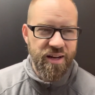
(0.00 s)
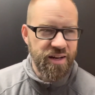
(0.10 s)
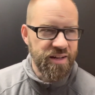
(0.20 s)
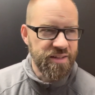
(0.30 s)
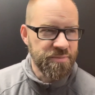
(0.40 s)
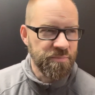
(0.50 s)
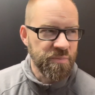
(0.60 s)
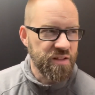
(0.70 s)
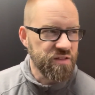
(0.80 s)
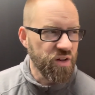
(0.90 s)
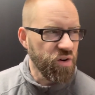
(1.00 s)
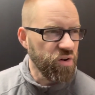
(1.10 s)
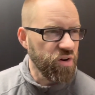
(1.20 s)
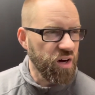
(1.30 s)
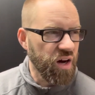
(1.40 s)
And
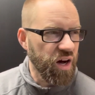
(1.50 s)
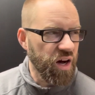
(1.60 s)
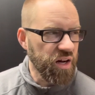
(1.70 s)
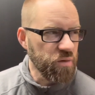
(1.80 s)
so I